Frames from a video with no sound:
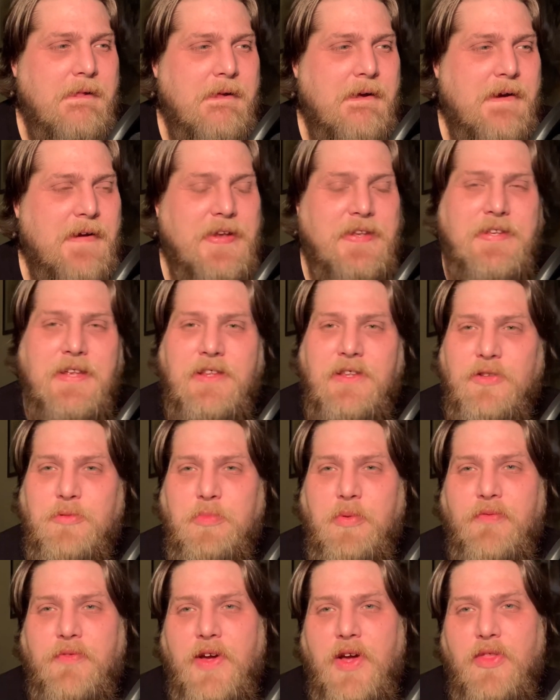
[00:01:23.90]
I just had this
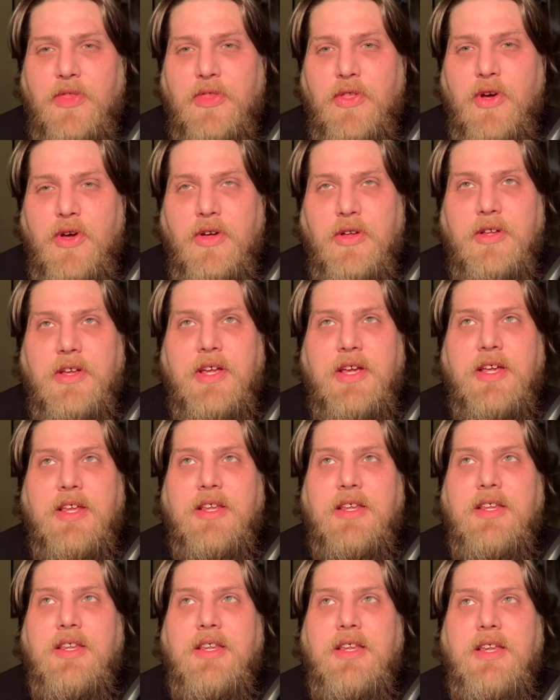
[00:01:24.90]
profound thought.
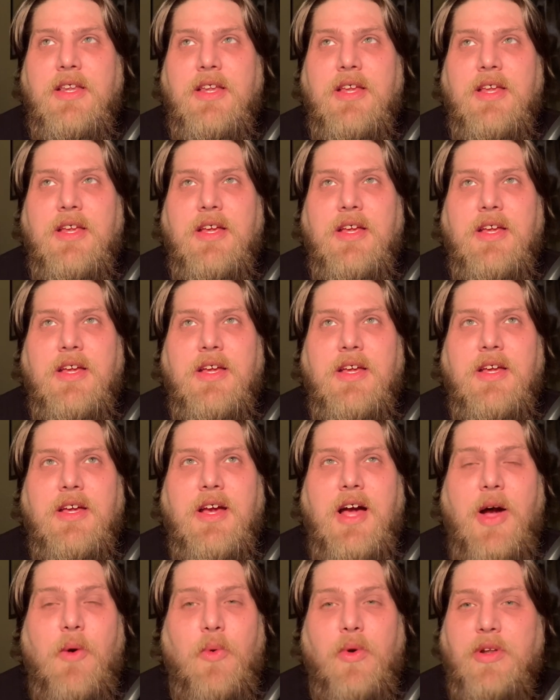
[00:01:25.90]
And
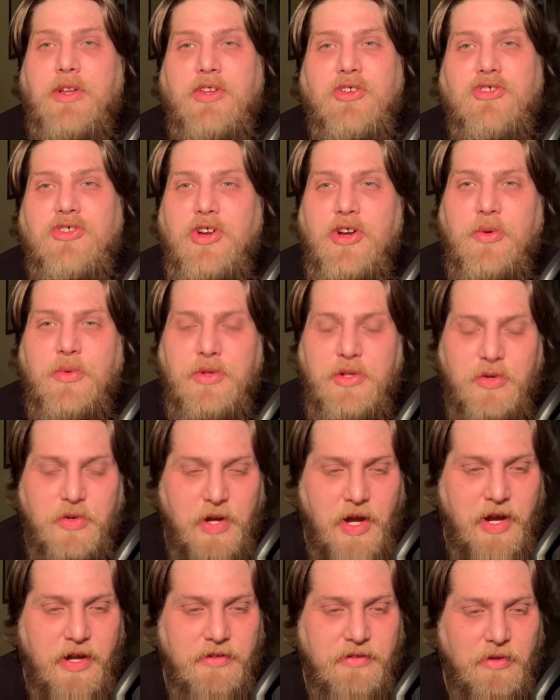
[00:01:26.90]
I wanted to share it with you
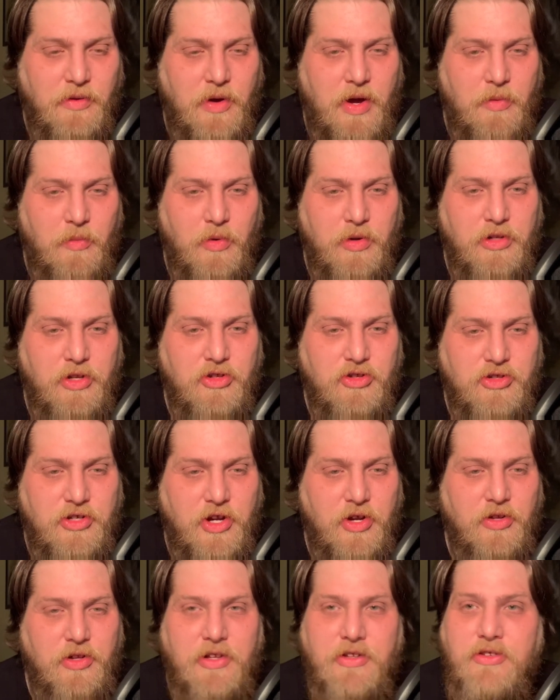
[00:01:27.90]
guys. I wanted to
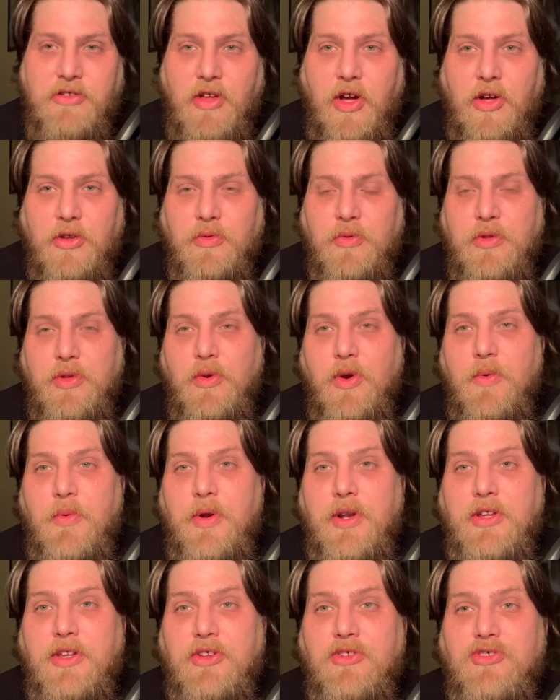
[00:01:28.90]
share these thoughts with you. I
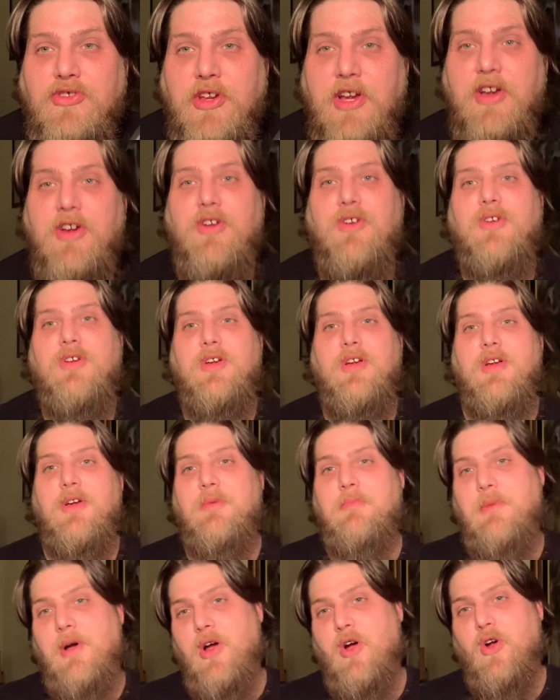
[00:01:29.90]
wanted to share
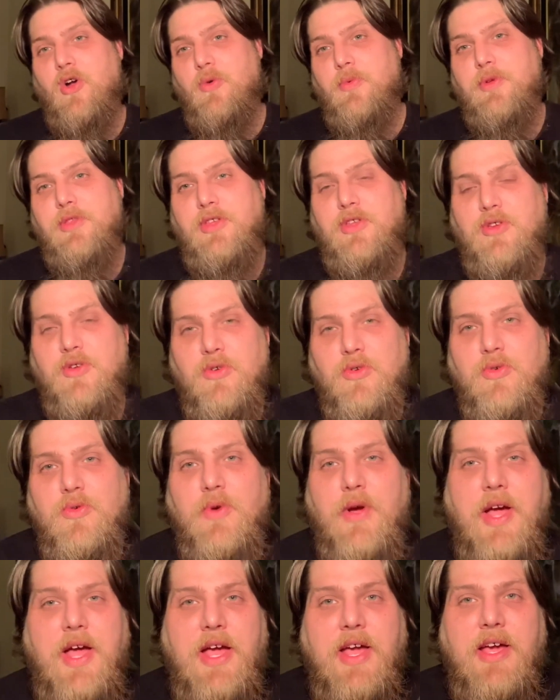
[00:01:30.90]
my heart with
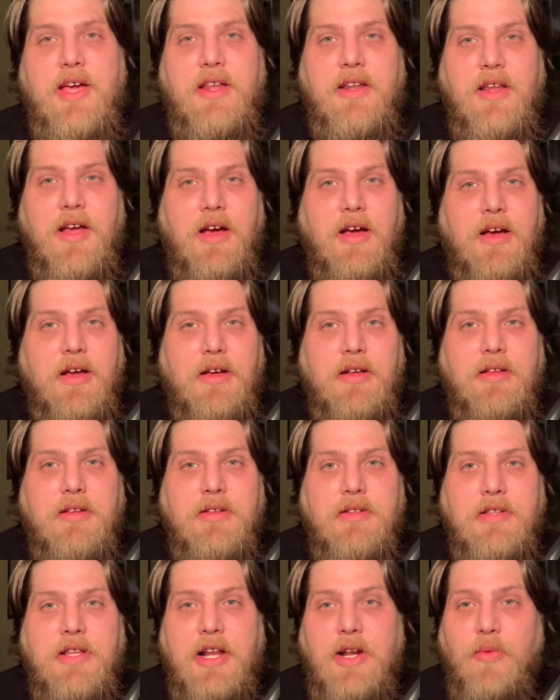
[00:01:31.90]
you and uh,
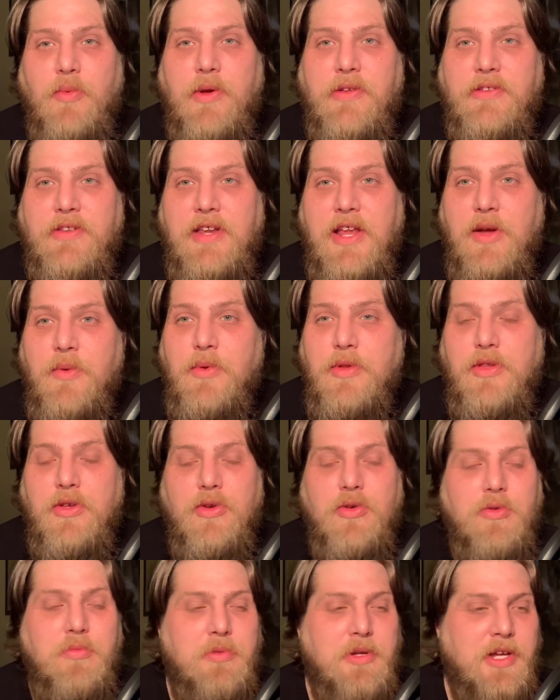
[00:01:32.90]
let it resonate with
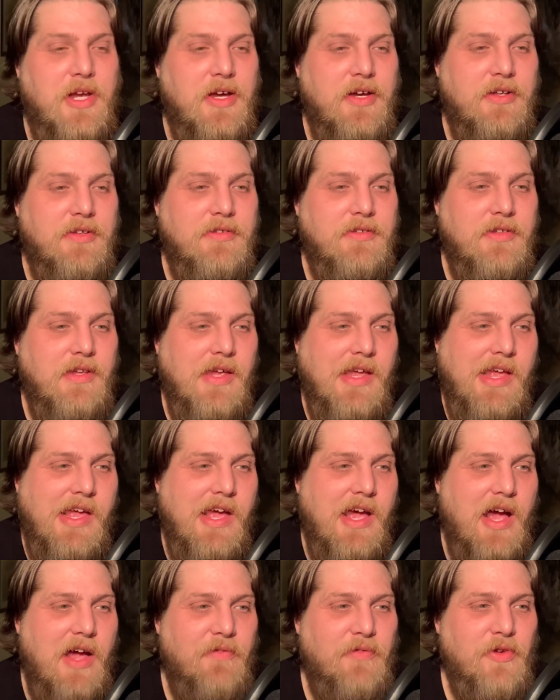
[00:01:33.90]
you because
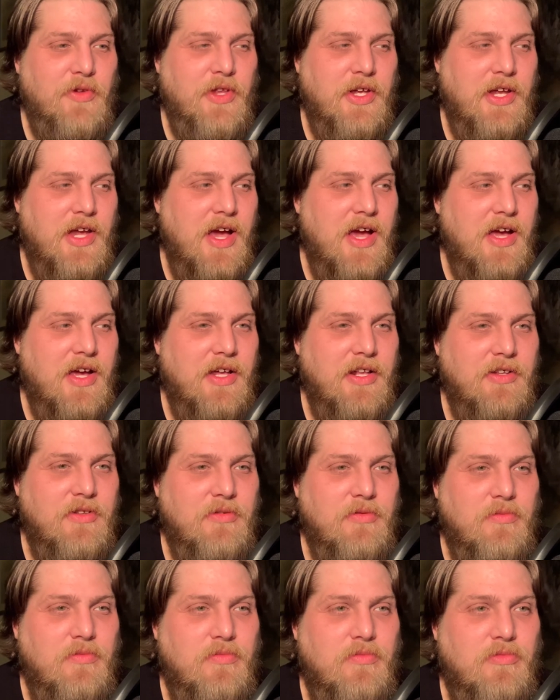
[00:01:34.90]
I feel that God,
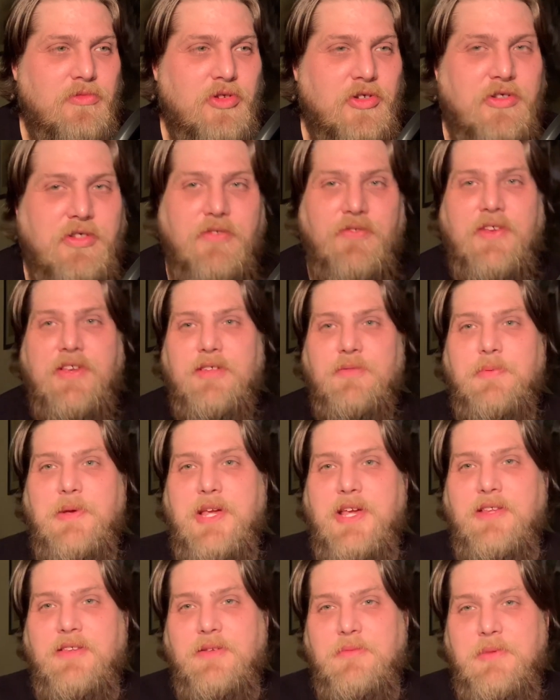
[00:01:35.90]
just if He's
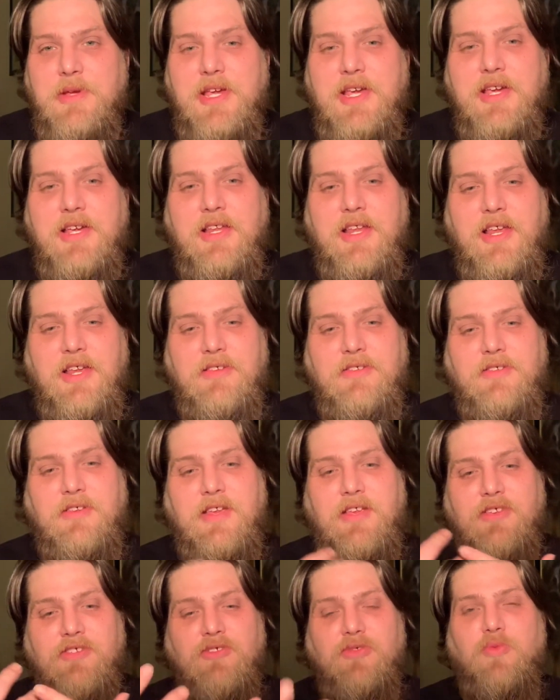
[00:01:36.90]
speaking to me and He's
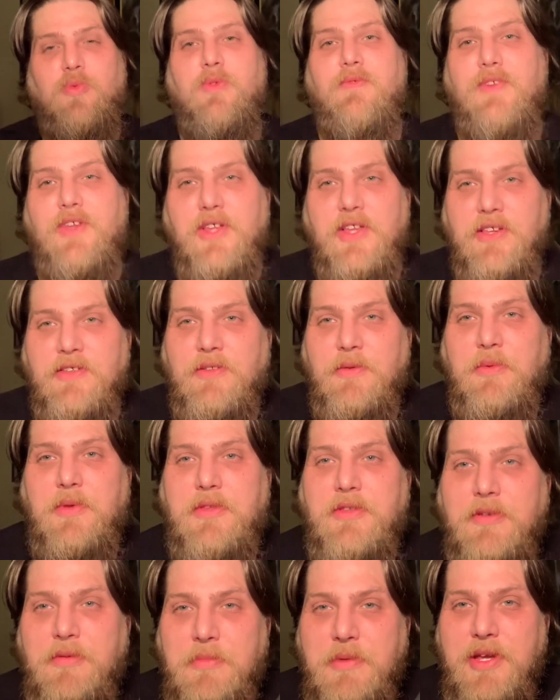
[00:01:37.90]
He's revealing something
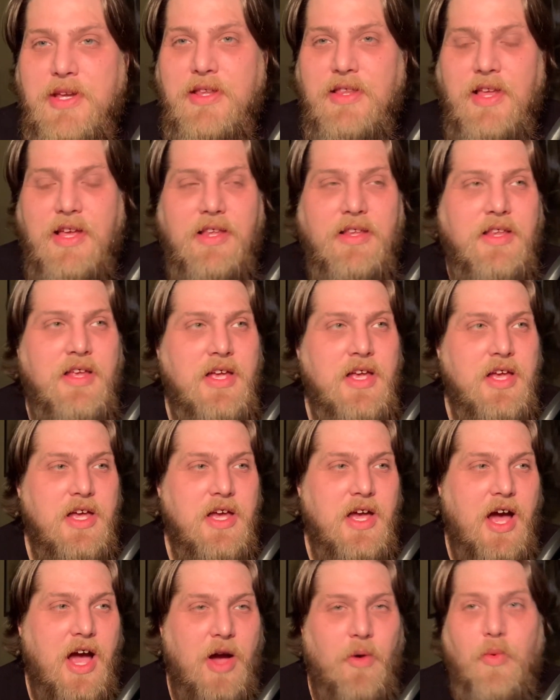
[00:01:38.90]
to me, that
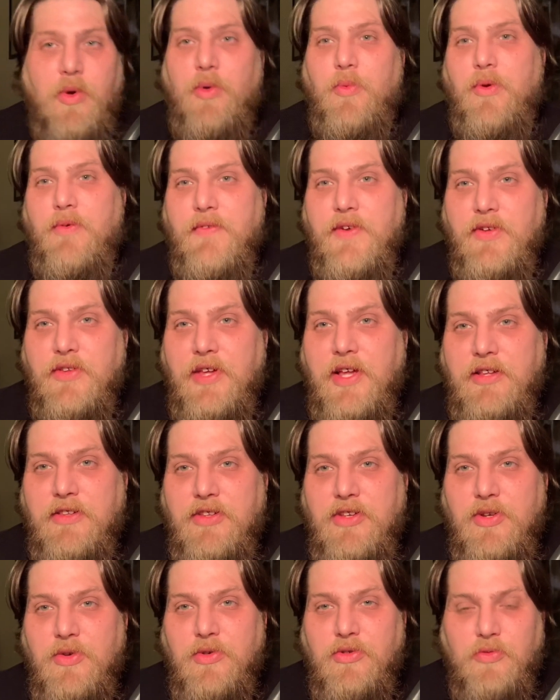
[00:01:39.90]
I want to reveal that
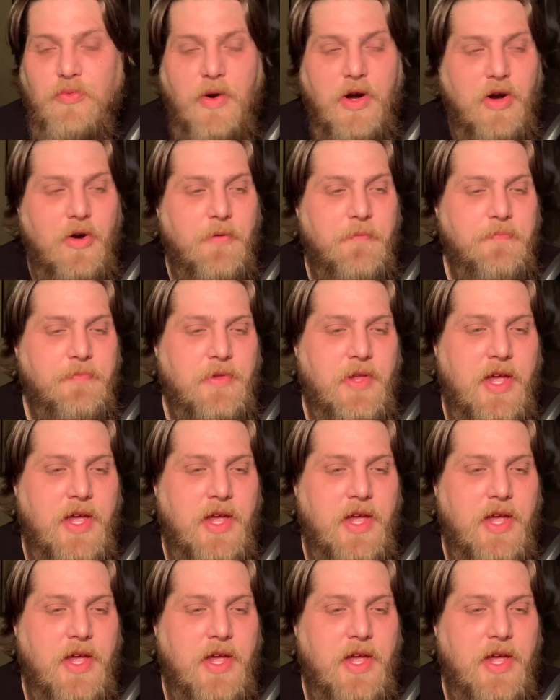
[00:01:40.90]
to you as well.